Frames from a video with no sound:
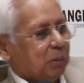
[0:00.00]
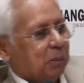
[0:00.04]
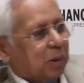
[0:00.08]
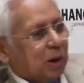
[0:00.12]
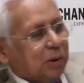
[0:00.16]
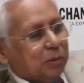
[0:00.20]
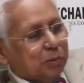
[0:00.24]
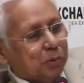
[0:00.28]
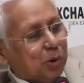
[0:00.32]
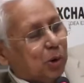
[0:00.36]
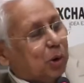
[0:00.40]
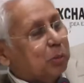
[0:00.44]

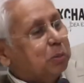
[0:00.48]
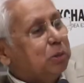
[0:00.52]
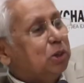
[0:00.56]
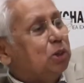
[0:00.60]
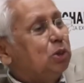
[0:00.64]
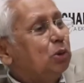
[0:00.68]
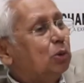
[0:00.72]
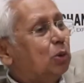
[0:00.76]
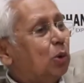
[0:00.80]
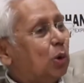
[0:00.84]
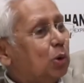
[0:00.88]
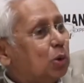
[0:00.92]
But for me
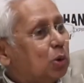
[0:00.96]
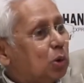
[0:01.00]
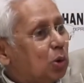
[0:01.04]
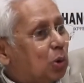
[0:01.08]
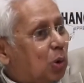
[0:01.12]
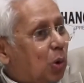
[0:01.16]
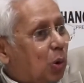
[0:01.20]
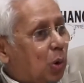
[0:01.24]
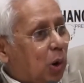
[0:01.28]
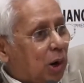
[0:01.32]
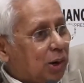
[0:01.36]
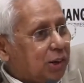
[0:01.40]
to go to
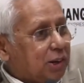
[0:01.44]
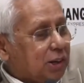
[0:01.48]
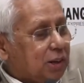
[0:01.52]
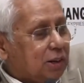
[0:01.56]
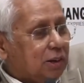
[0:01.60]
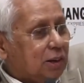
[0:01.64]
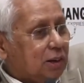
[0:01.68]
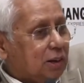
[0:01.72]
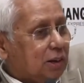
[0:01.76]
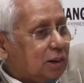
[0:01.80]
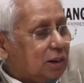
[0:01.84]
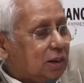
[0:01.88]

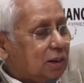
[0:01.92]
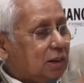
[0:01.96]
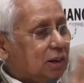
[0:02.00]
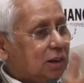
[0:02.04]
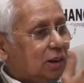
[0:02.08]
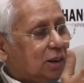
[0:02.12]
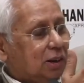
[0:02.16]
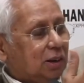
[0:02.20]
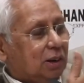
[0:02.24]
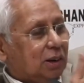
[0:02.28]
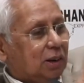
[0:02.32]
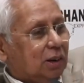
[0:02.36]
Guwahati
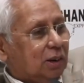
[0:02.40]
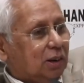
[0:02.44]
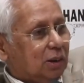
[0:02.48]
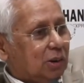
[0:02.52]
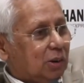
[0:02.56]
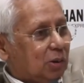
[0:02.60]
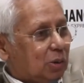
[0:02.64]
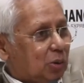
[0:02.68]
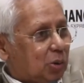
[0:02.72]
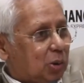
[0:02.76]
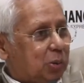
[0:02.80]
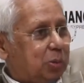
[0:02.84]

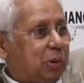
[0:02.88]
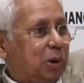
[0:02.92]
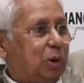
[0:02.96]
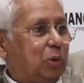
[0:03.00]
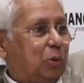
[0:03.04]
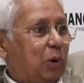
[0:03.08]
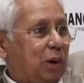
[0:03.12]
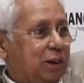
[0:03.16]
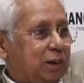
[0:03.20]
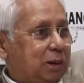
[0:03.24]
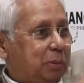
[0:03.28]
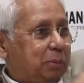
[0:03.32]
would be
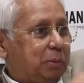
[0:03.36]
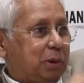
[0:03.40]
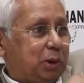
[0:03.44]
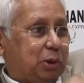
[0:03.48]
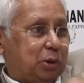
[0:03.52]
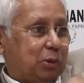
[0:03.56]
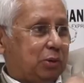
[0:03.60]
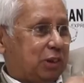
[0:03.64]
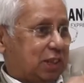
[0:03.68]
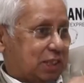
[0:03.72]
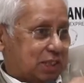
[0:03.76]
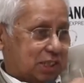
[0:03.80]
quite a
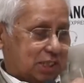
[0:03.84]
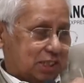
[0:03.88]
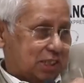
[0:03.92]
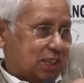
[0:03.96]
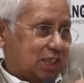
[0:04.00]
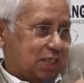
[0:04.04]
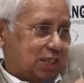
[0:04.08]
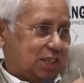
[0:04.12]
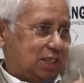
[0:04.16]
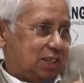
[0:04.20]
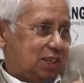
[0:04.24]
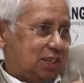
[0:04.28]
bit of
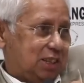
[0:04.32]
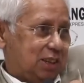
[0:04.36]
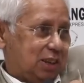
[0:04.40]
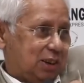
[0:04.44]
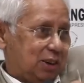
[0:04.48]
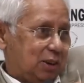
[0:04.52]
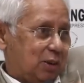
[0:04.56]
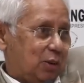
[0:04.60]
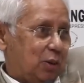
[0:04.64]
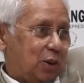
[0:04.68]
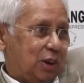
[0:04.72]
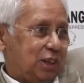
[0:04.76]
exercise,
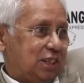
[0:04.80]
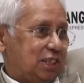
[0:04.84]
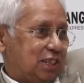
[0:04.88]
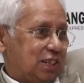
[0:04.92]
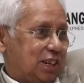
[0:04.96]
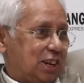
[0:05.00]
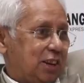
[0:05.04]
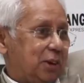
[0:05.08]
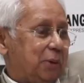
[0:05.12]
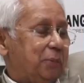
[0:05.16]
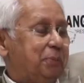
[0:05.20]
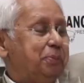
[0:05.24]

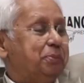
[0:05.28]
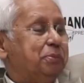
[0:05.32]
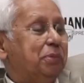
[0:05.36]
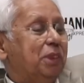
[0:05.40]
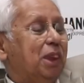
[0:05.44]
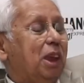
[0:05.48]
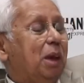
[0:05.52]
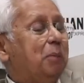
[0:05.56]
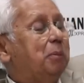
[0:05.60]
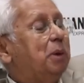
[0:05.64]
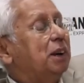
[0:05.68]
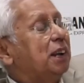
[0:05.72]
honestly.
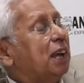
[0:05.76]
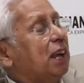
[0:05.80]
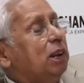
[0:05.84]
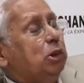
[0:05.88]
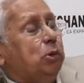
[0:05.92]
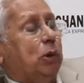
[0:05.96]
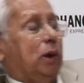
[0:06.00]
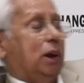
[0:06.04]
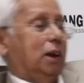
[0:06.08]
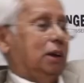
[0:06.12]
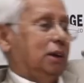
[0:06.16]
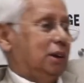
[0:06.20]
But
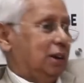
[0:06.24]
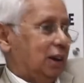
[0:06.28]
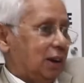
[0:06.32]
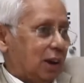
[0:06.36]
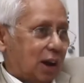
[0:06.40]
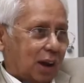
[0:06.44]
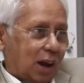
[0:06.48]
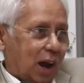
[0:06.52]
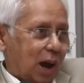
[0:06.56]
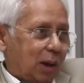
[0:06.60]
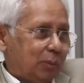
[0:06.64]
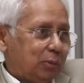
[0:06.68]
anyway,
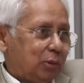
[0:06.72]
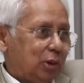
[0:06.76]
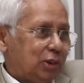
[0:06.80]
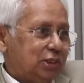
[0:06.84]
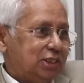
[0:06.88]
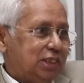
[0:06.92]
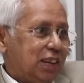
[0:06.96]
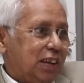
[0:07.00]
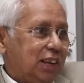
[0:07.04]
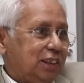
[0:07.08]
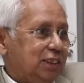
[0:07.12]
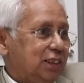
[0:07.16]
I am not
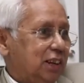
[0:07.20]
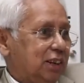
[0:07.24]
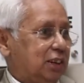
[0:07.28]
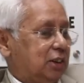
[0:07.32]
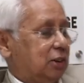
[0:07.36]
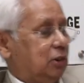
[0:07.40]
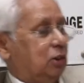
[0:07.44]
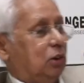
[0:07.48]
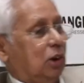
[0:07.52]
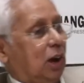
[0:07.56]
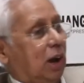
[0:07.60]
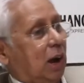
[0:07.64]
saying
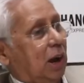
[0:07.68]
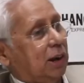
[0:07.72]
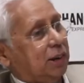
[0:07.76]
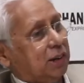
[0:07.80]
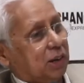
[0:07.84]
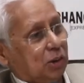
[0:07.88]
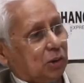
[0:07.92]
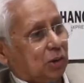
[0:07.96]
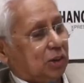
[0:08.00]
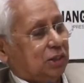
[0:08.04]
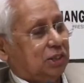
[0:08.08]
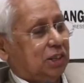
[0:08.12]
that I
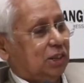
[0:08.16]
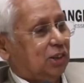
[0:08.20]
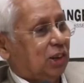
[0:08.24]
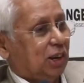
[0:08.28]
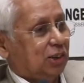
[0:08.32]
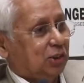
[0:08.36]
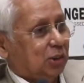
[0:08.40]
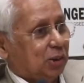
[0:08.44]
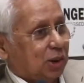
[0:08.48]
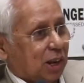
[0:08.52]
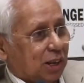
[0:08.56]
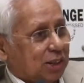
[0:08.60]
cannot,
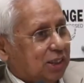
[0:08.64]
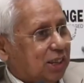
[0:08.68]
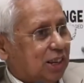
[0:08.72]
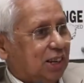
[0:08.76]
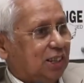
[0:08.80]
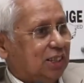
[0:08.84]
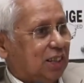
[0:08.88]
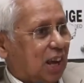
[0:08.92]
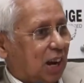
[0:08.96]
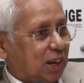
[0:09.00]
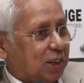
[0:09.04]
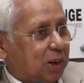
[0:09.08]
nothing
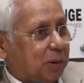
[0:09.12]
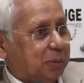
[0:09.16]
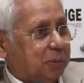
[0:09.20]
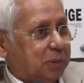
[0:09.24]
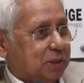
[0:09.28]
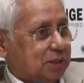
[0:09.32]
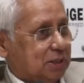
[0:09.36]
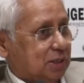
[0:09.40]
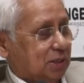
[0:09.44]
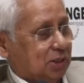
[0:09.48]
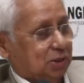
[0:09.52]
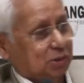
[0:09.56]
is
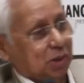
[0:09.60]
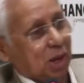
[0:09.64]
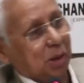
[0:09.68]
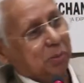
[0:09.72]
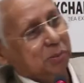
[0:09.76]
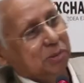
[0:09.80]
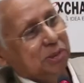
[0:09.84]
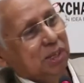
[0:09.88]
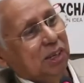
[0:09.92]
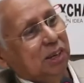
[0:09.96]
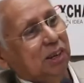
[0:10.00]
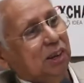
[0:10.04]
100%. So I
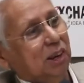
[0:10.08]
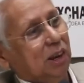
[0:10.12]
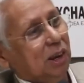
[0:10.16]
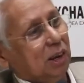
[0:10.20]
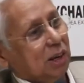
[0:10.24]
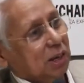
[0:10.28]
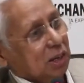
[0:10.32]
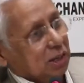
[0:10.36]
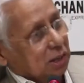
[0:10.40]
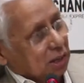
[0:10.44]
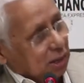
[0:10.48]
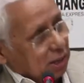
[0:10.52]
am saying
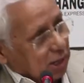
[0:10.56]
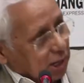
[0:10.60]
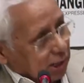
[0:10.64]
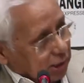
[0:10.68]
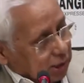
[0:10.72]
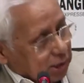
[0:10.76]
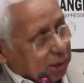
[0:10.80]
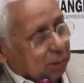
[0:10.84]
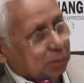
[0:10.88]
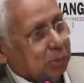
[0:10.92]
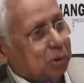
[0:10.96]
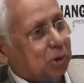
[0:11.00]

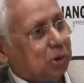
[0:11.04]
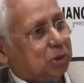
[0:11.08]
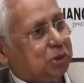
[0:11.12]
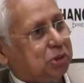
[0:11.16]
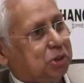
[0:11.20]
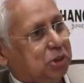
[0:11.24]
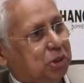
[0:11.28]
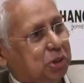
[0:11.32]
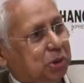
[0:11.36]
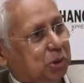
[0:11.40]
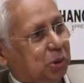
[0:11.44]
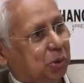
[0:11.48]
let them
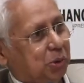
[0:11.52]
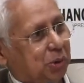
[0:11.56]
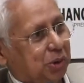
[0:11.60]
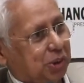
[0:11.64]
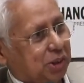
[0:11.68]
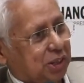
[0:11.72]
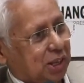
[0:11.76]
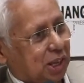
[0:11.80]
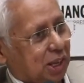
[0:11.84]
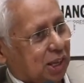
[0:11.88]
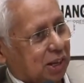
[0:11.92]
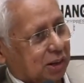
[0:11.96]
continue
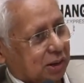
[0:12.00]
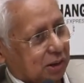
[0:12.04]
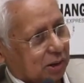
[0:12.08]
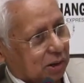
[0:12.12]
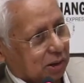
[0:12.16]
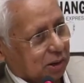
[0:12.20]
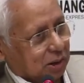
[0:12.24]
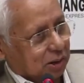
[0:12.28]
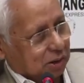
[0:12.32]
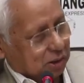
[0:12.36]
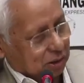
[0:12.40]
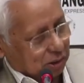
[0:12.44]
with their
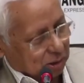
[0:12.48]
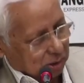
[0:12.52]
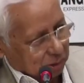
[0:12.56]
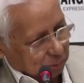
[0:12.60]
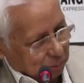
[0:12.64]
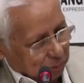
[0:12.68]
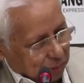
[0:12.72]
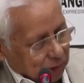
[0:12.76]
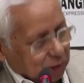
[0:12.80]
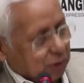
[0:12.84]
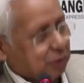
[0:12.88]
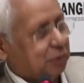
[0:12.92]

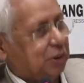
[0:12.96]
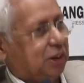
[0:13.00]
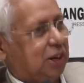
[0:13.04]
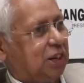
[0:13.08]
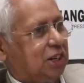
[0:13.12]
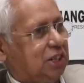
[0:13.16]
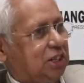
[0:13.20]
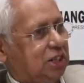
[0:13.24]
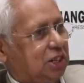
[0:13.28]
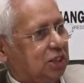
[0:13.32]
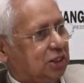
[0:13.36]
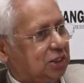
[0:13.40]

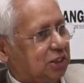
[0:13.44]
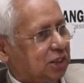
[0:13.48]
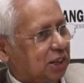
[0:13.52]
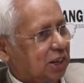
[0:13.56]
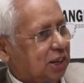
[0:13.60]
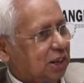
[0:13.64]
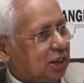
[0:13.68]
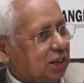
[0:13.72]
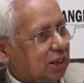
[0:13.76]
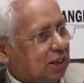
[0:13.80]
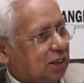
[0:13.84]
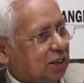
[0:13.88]
verification thing.